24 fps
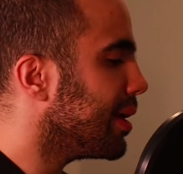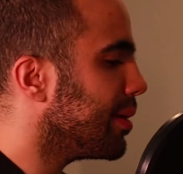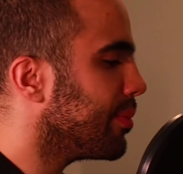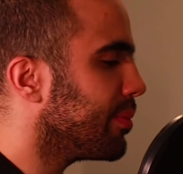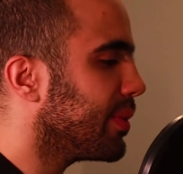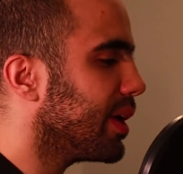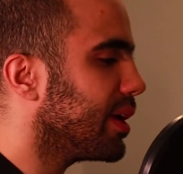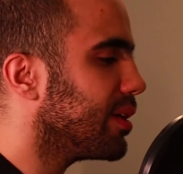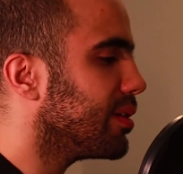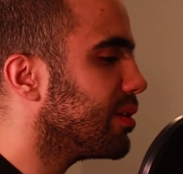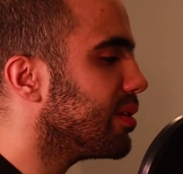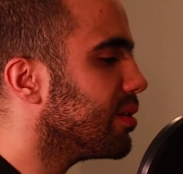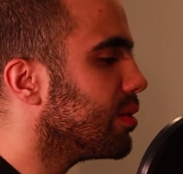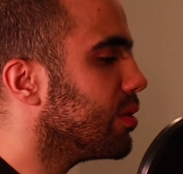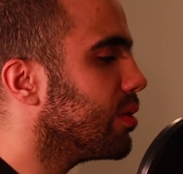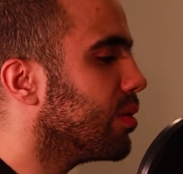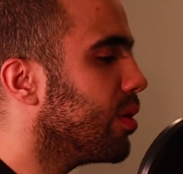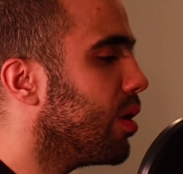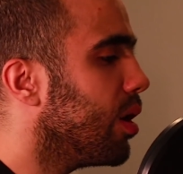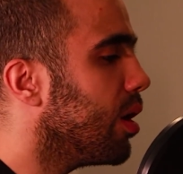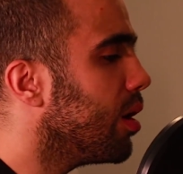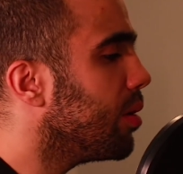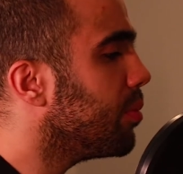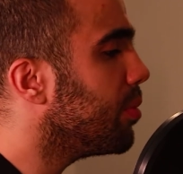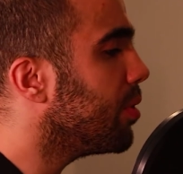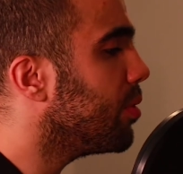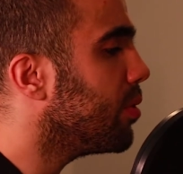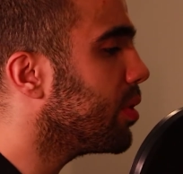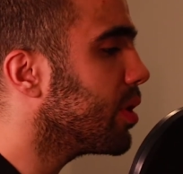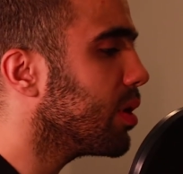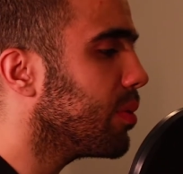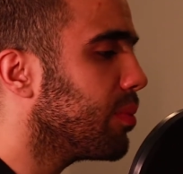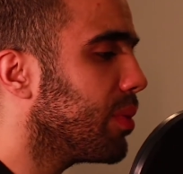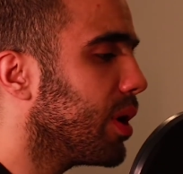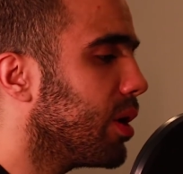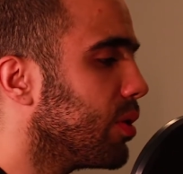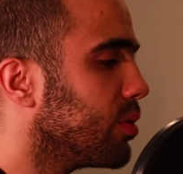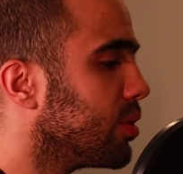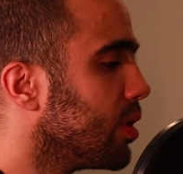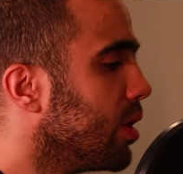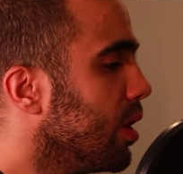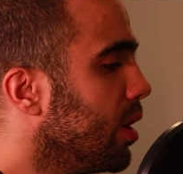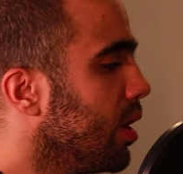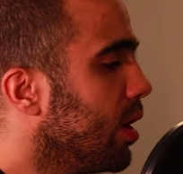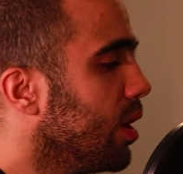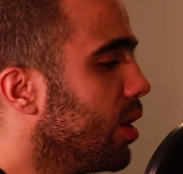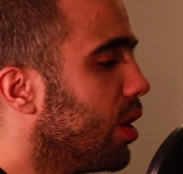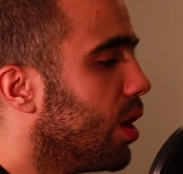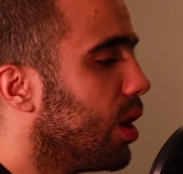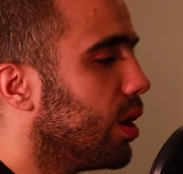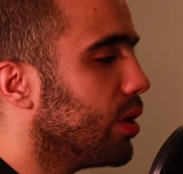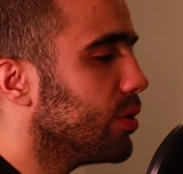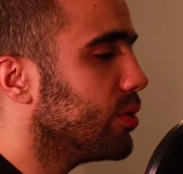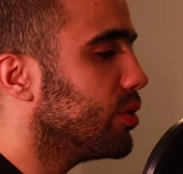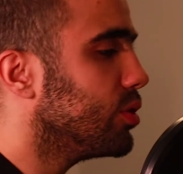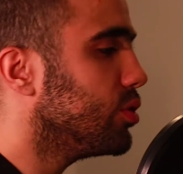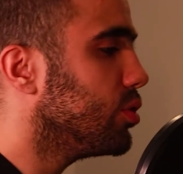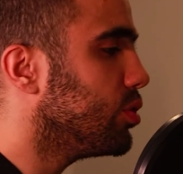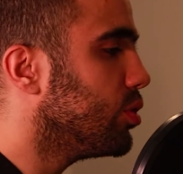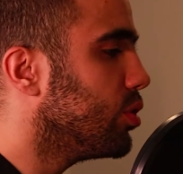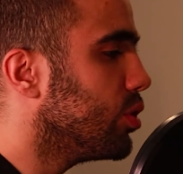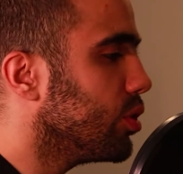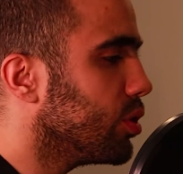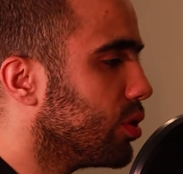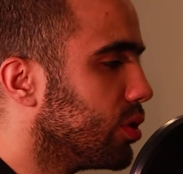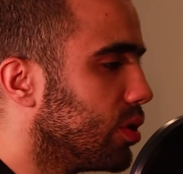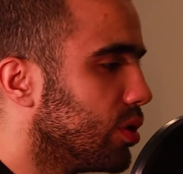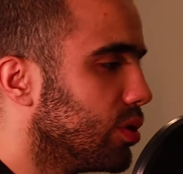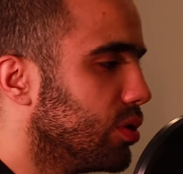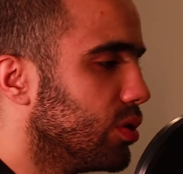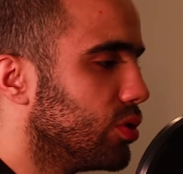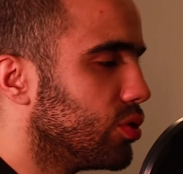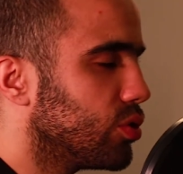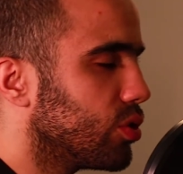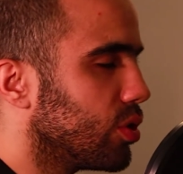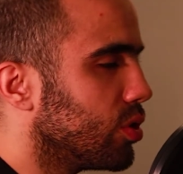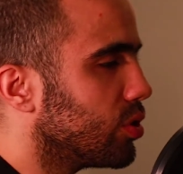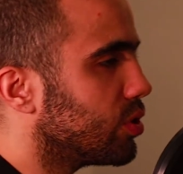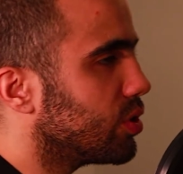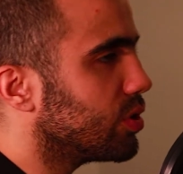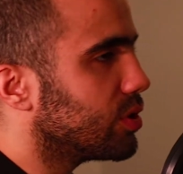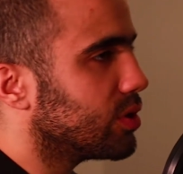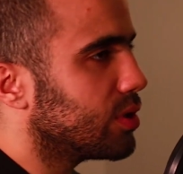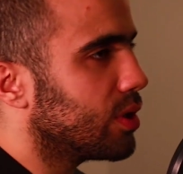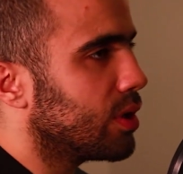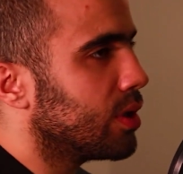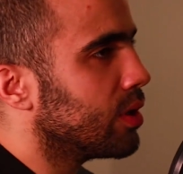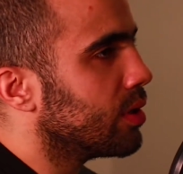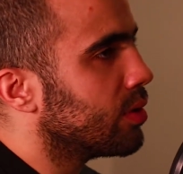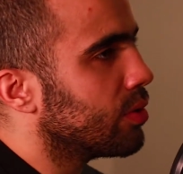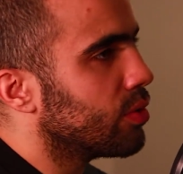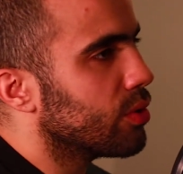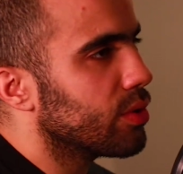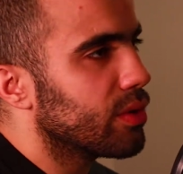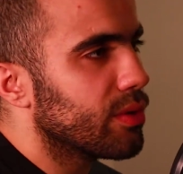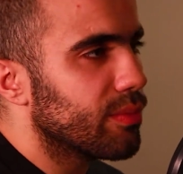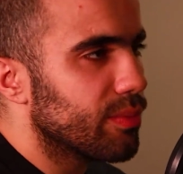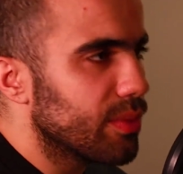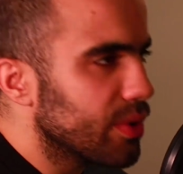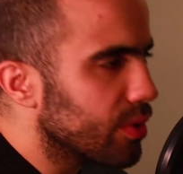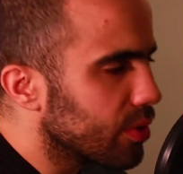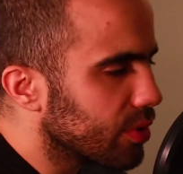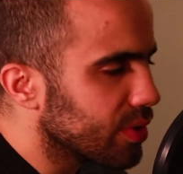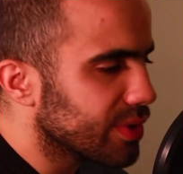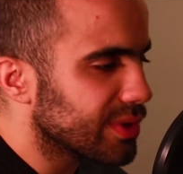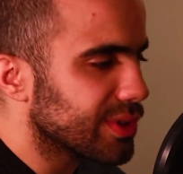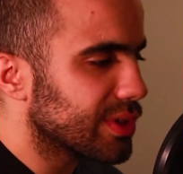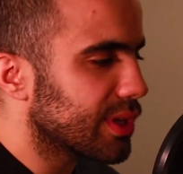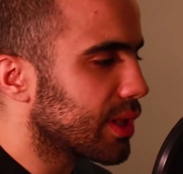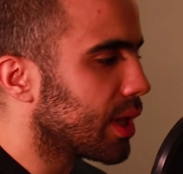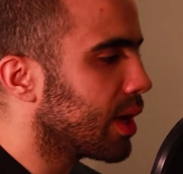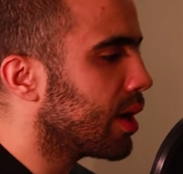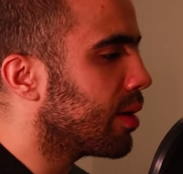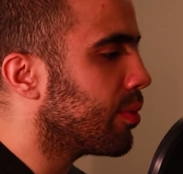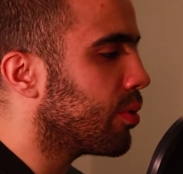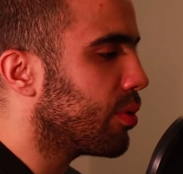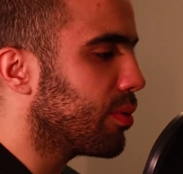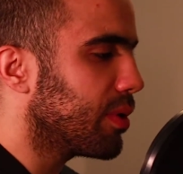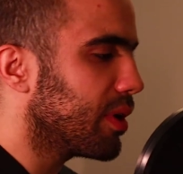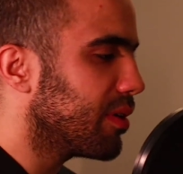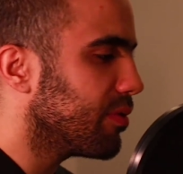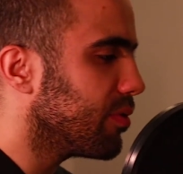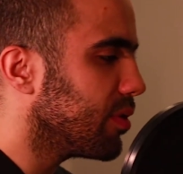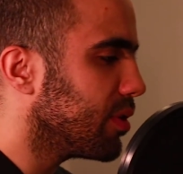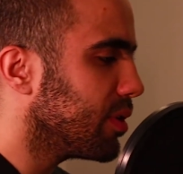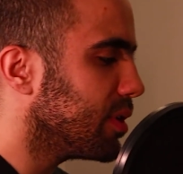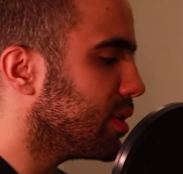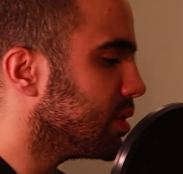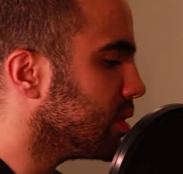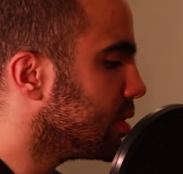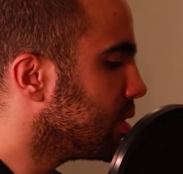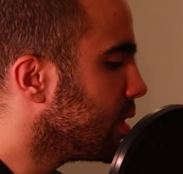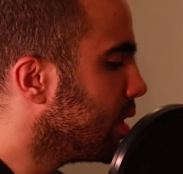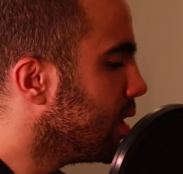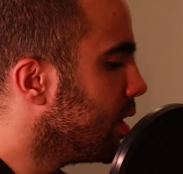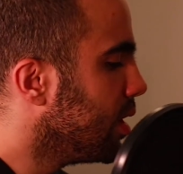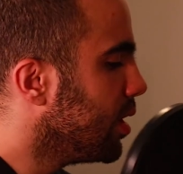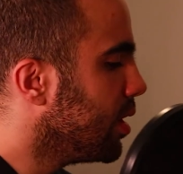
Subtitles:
him that oh, but what about all the good that the church has done, or Islam, or whatever it is,